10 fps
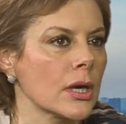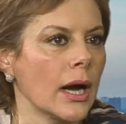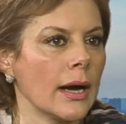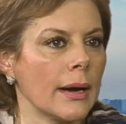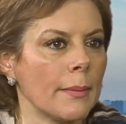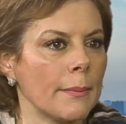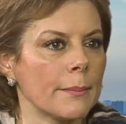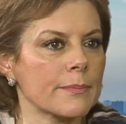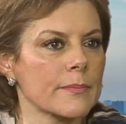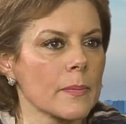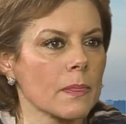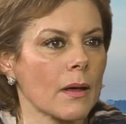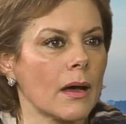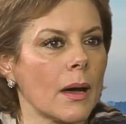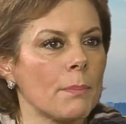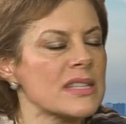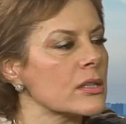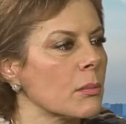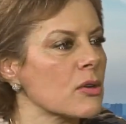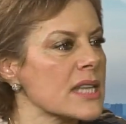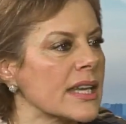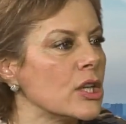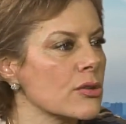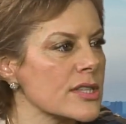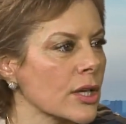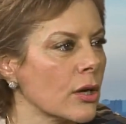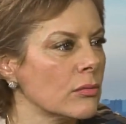up until about 10 years ago.